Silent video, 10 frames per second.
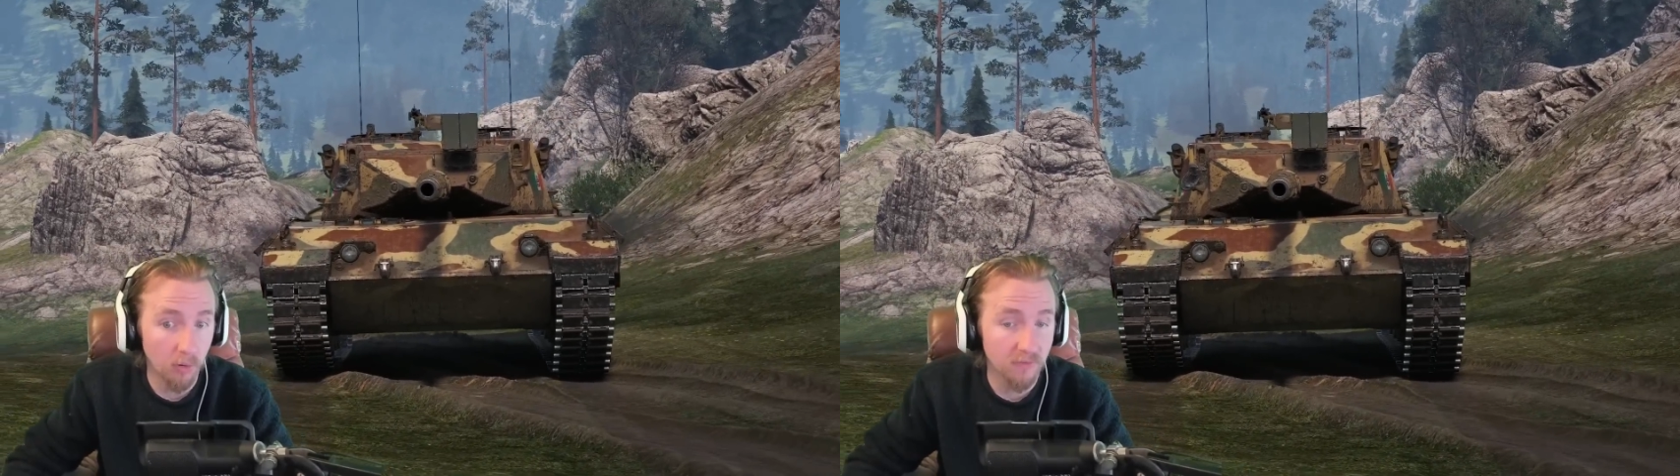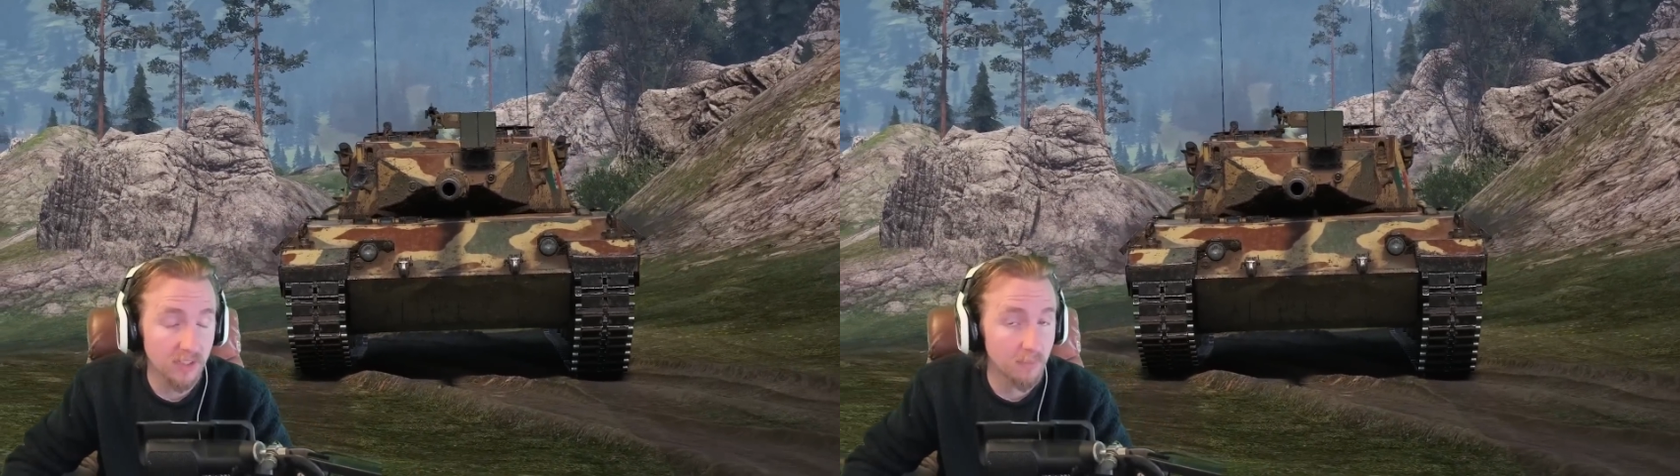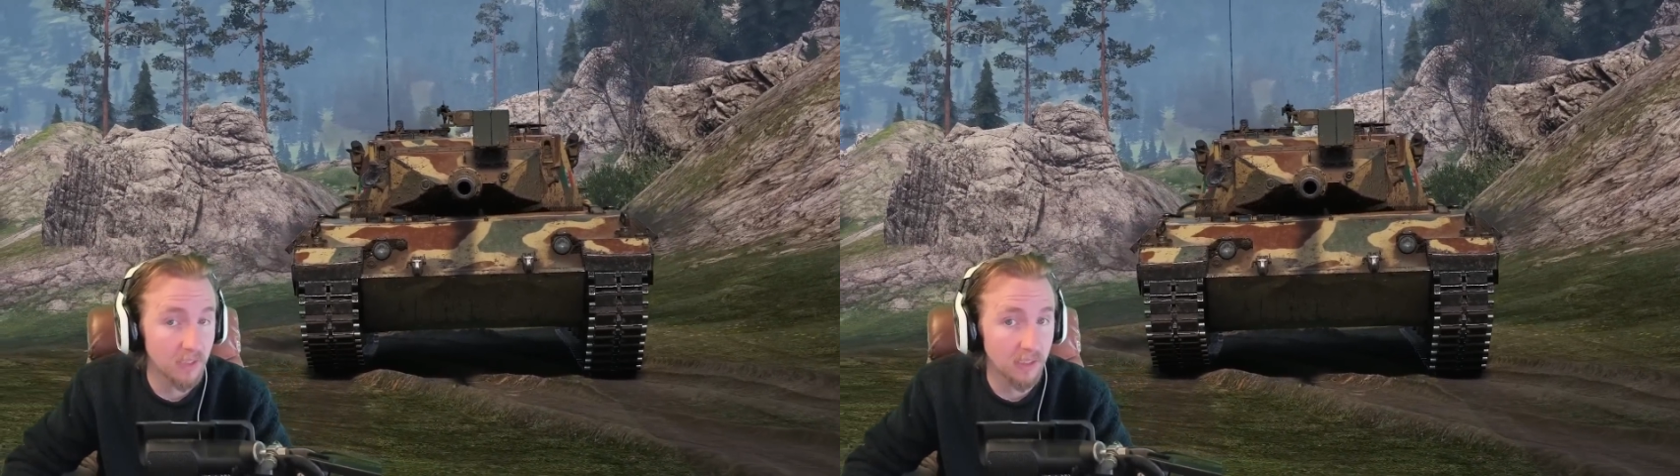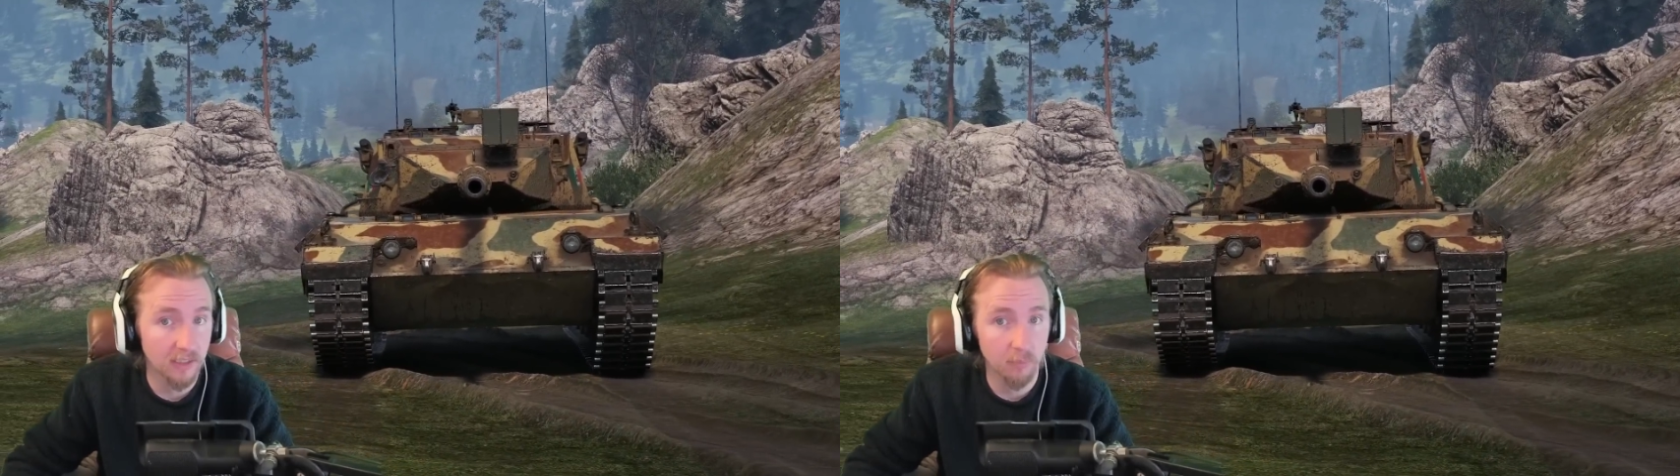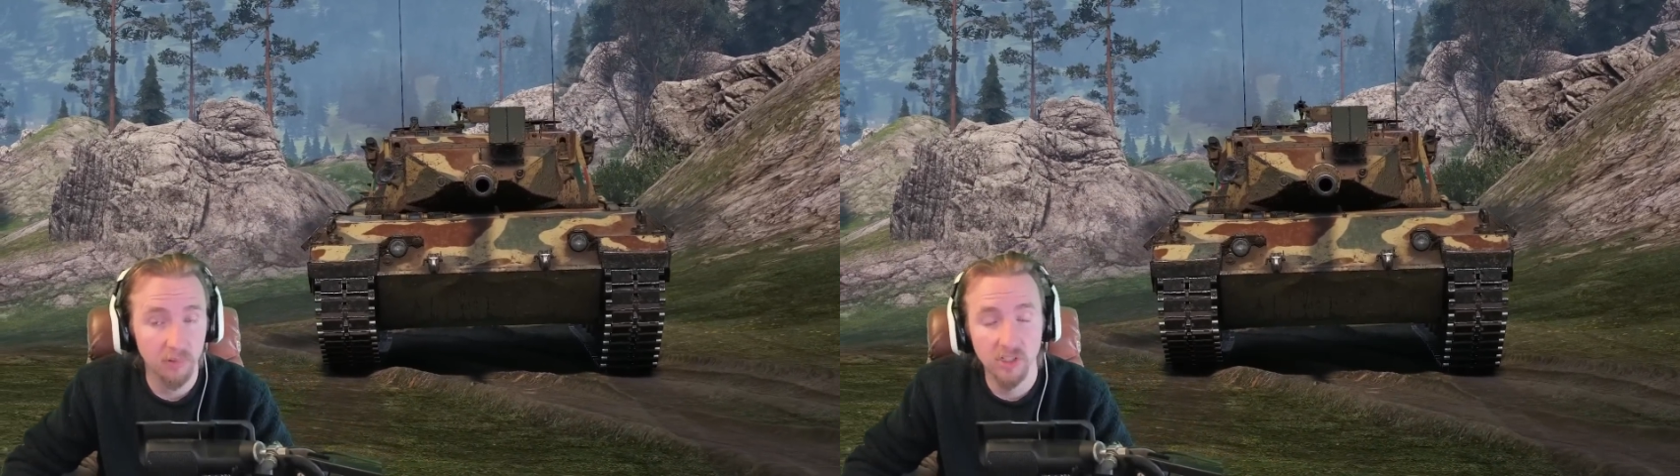of something
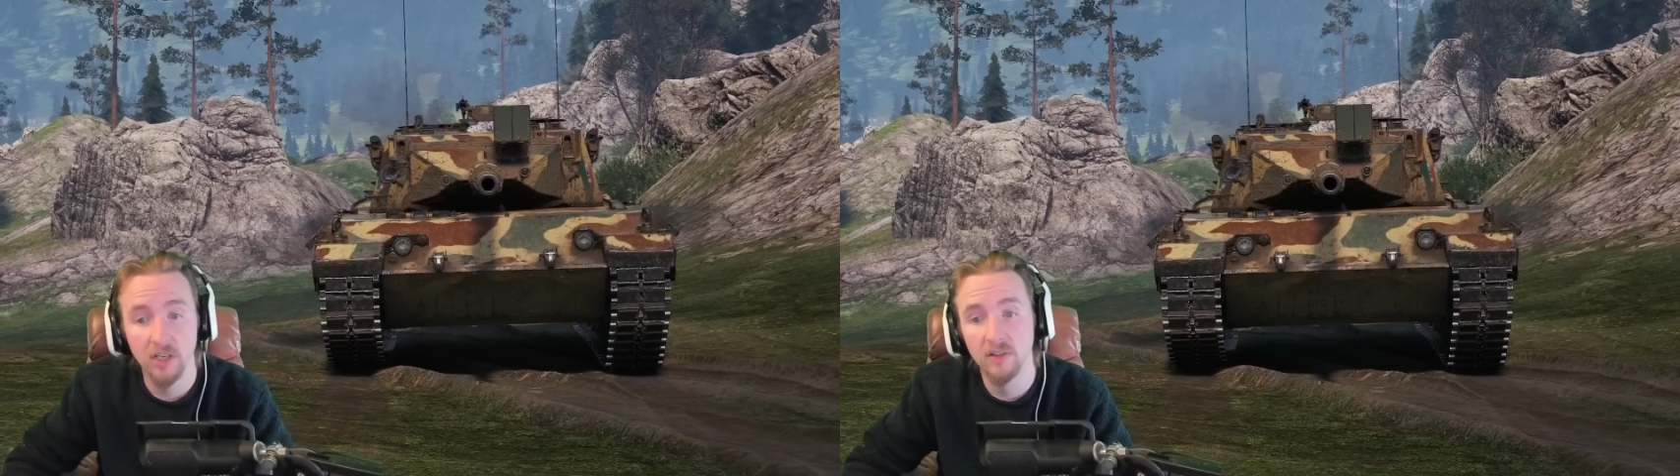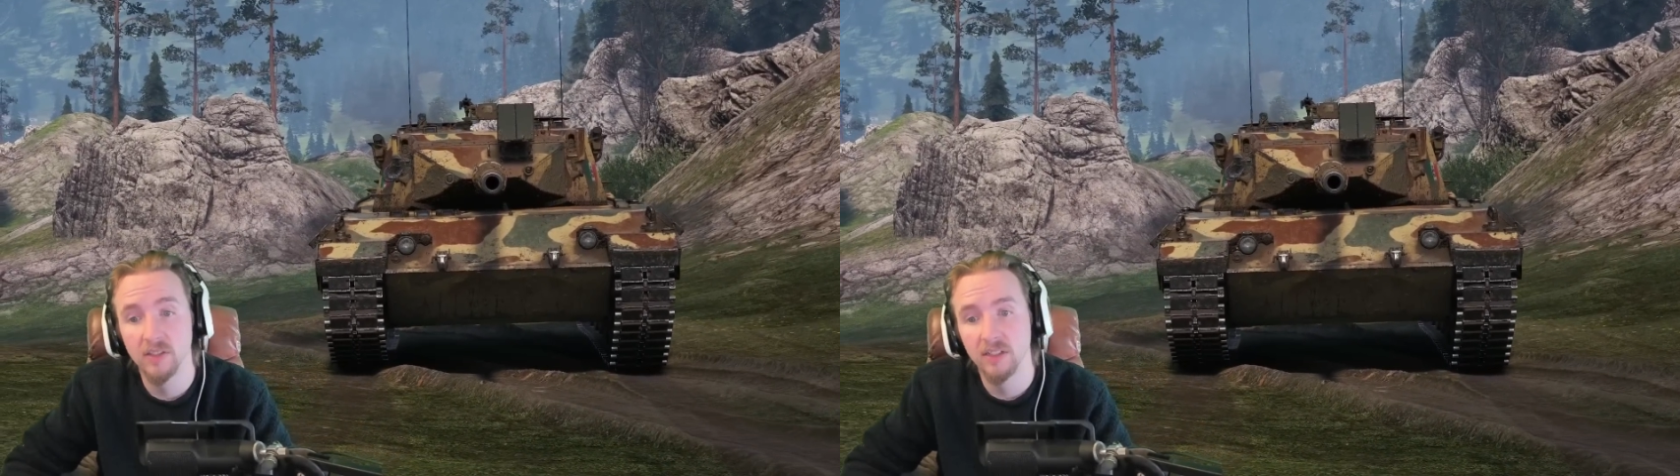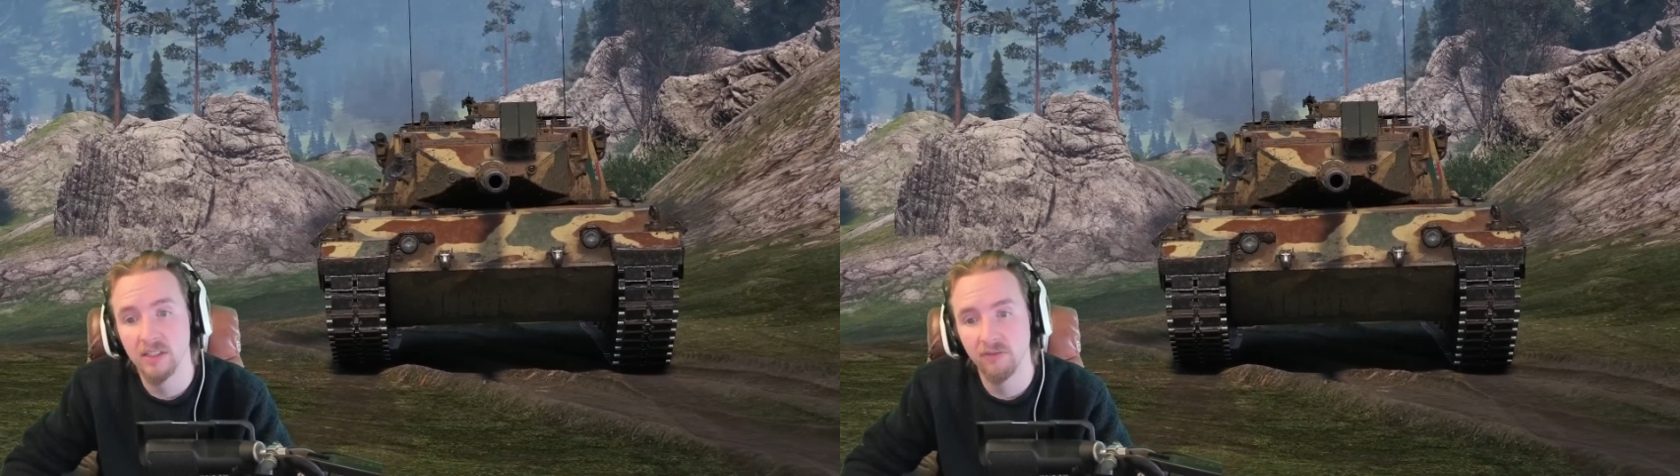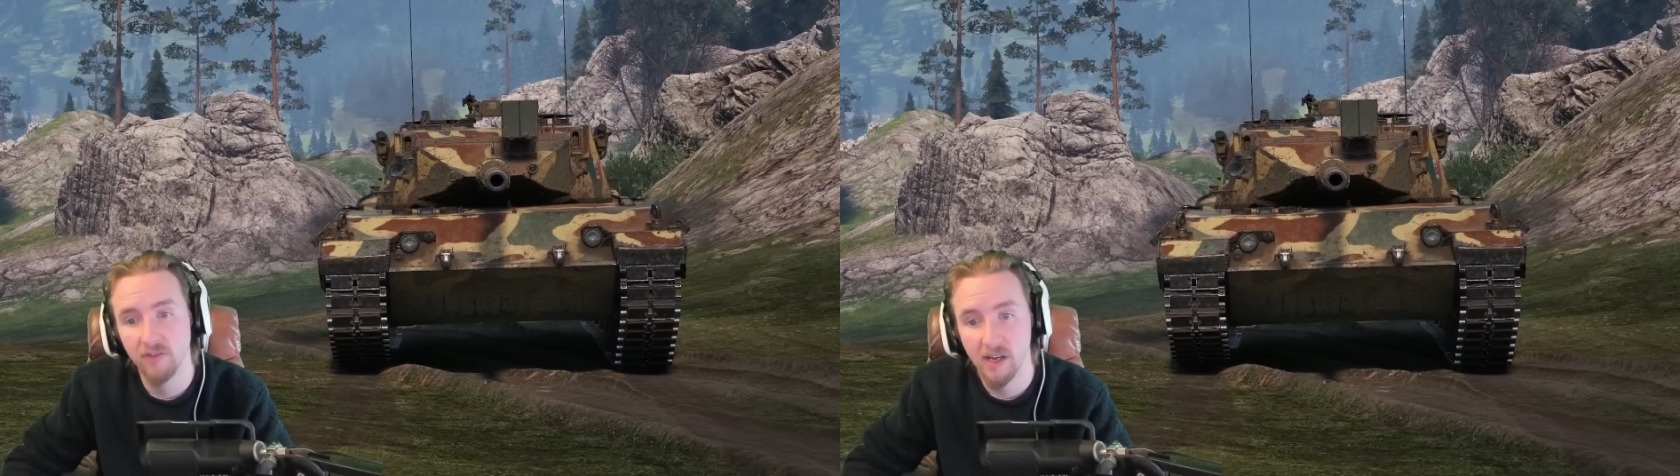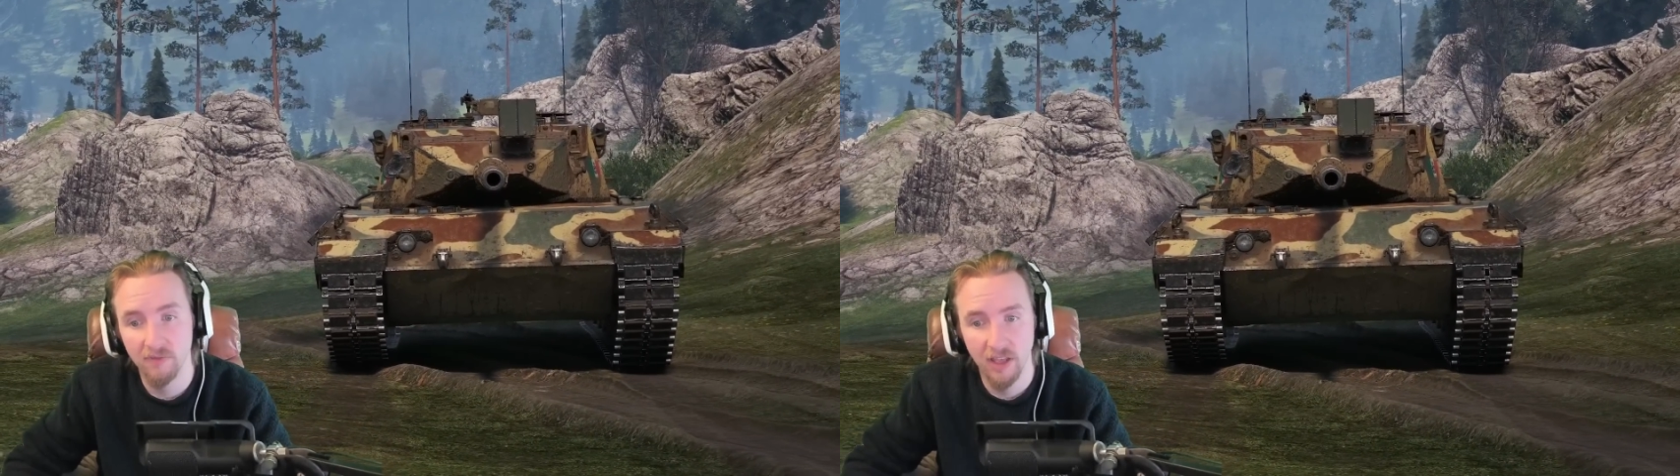like the Progetto
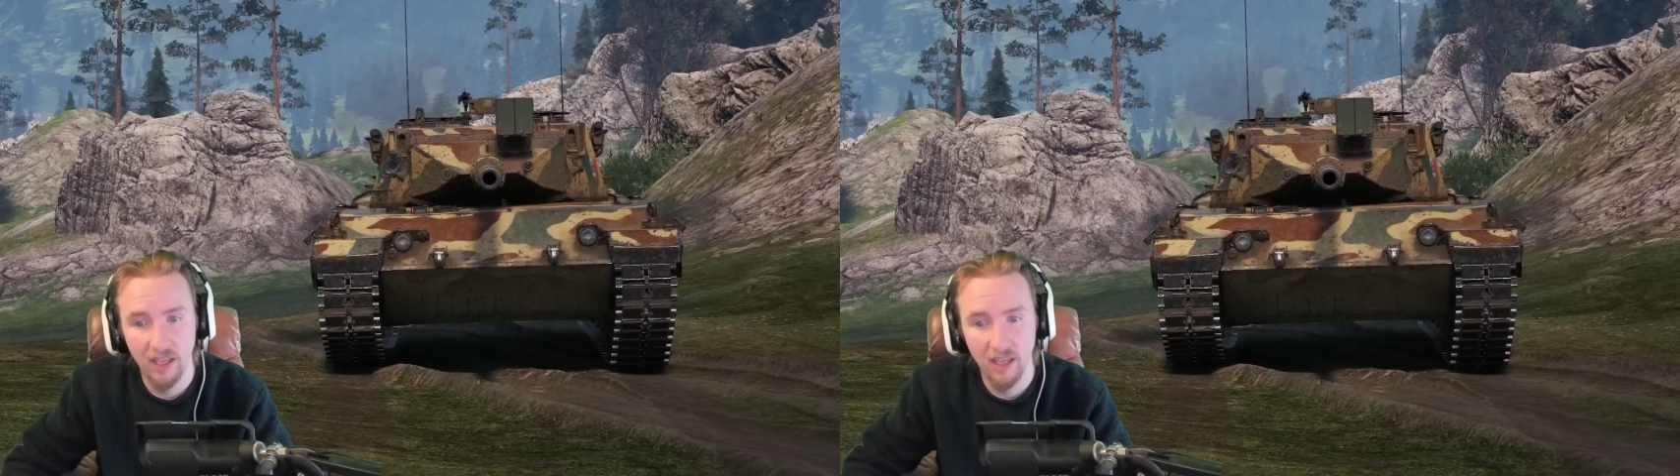65,